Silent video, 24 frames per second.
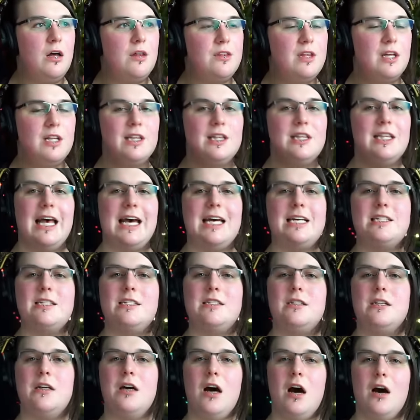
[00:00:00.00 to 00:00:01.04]
the
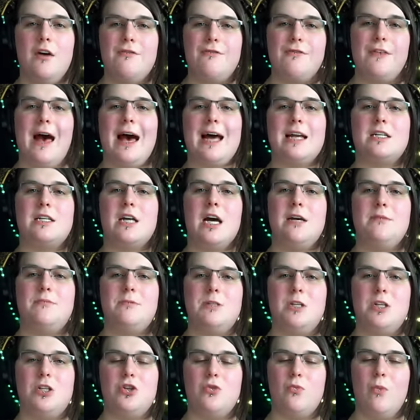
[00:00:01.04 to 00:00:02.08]
less of that type
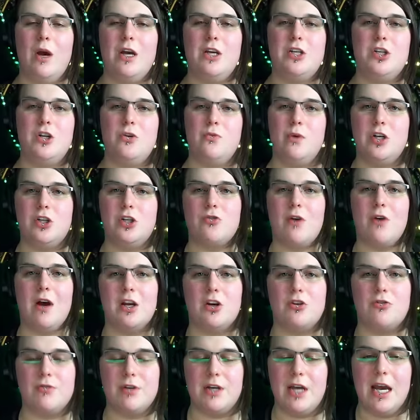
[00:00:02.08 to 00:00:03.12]
situation we try
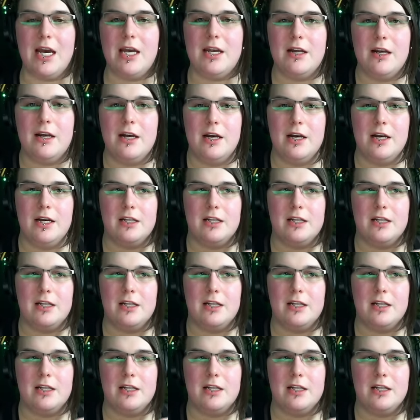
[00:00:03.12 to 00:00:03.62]
to create,